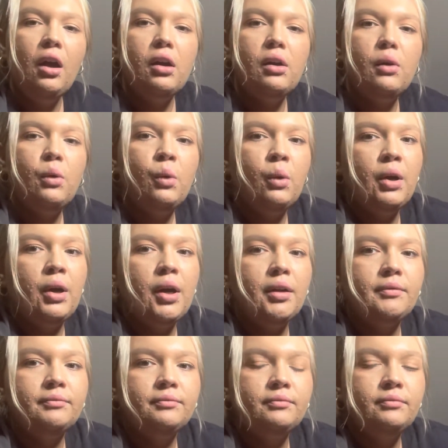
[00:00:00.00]

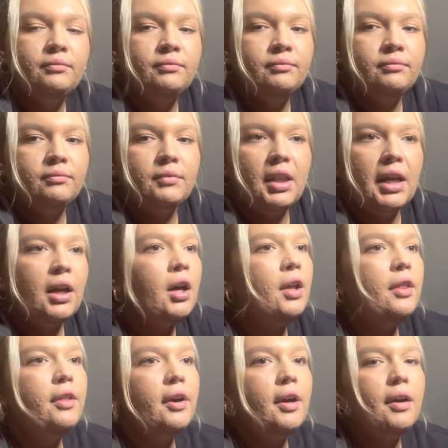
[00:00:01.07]
Or they cut
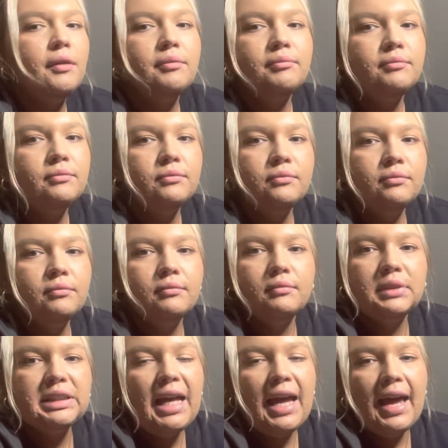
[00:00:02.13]
their
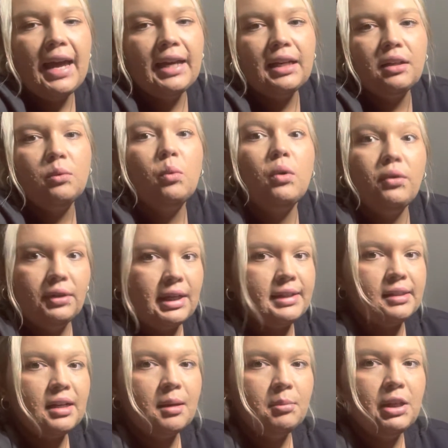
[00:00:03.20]
leg and it will not
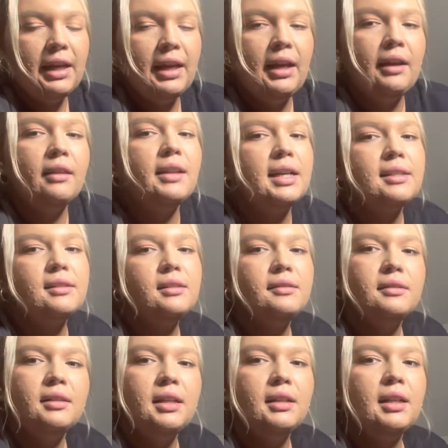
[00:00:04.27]
stop bleeding. That's
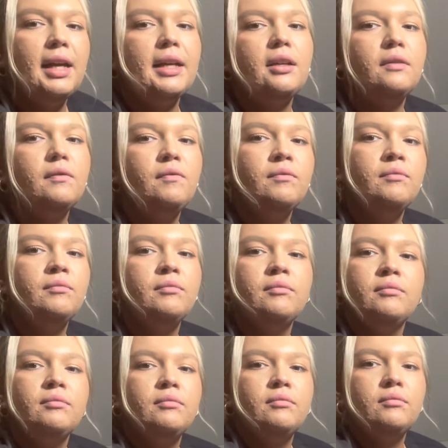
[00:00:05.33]
in
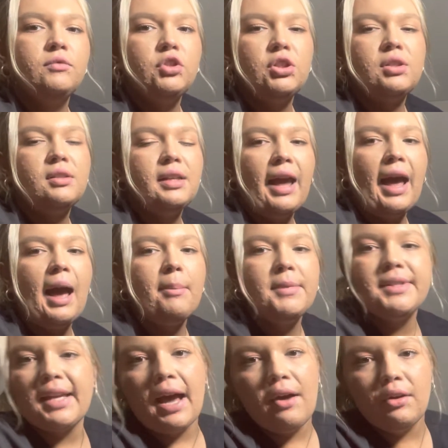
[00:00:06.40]
it
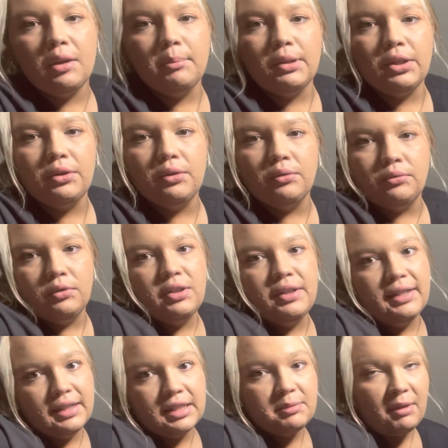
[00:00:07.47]
happens out of the blue. You
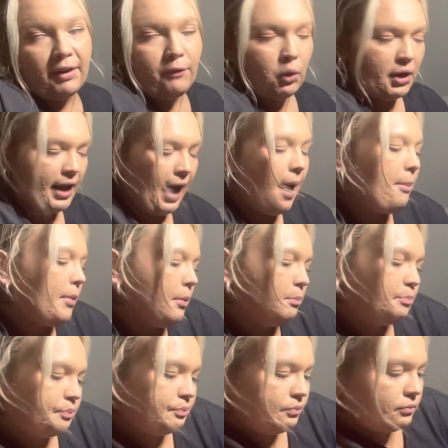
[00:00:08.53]
didn't expect for it to happen.
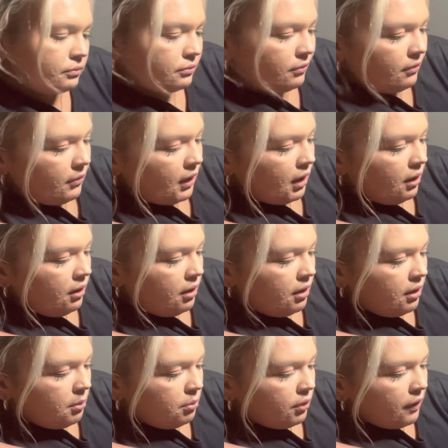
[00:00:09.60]

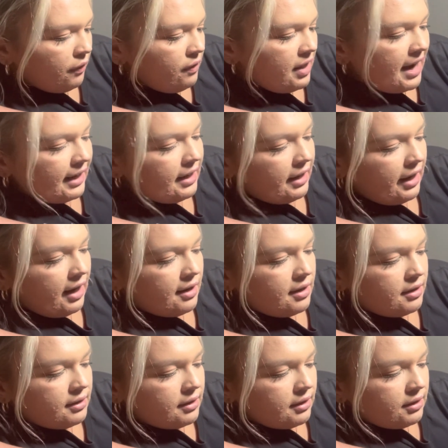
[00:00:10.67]
Prophylactic care
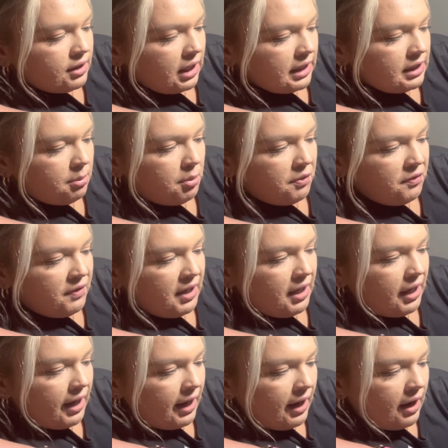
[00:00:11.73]
is done to
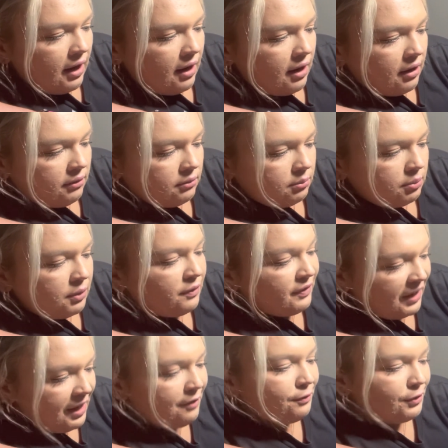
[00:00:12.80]

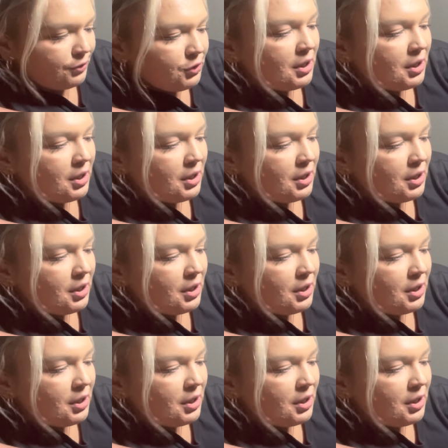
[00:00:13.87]
prevent future